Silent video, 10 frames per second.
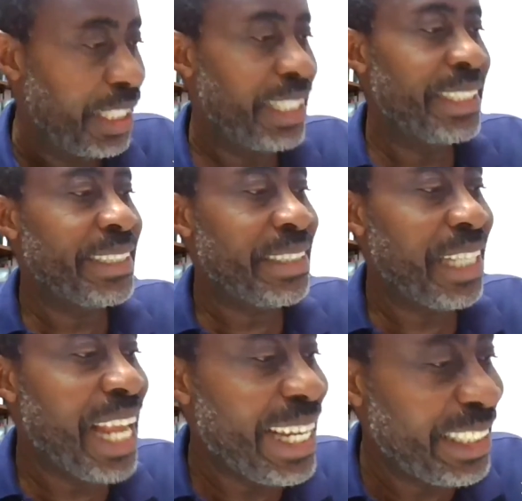He
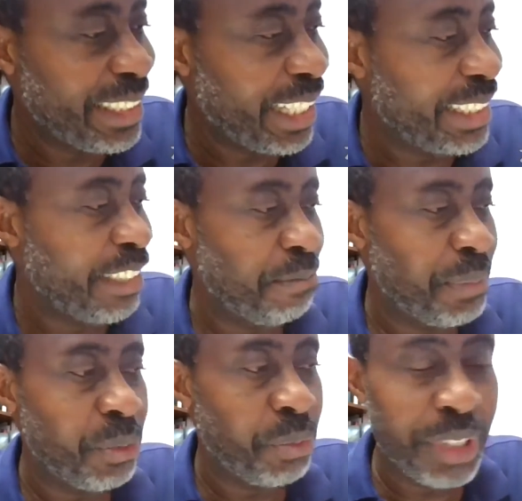disliked that
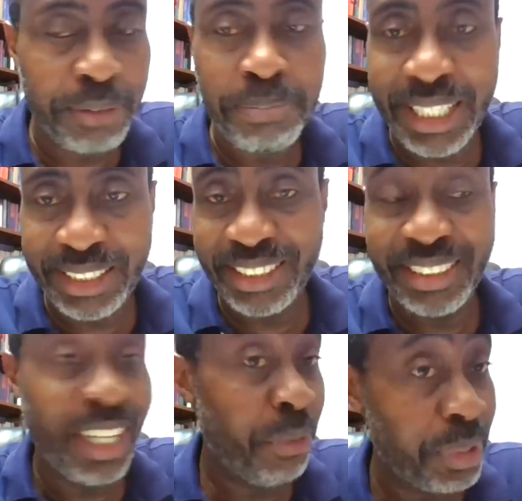government with a
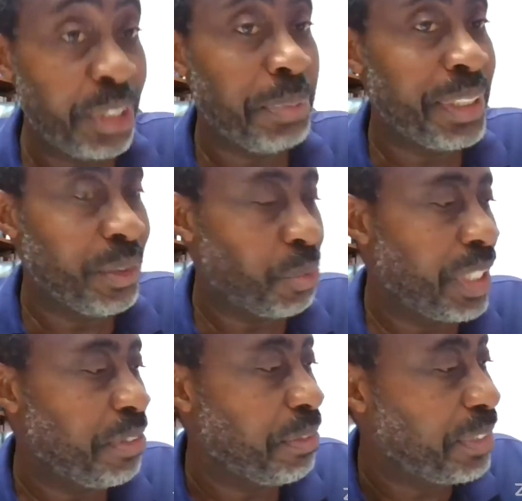passion. I wrote this piece in
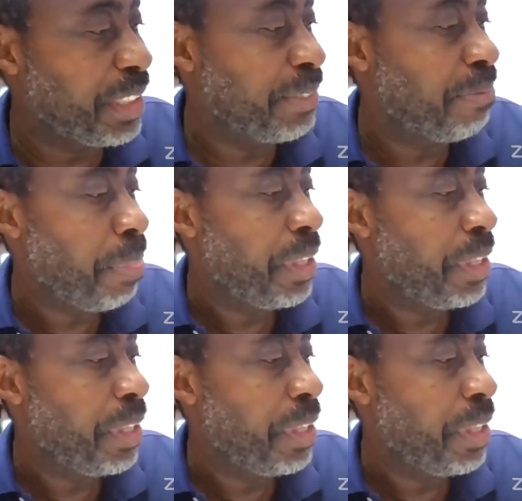2015.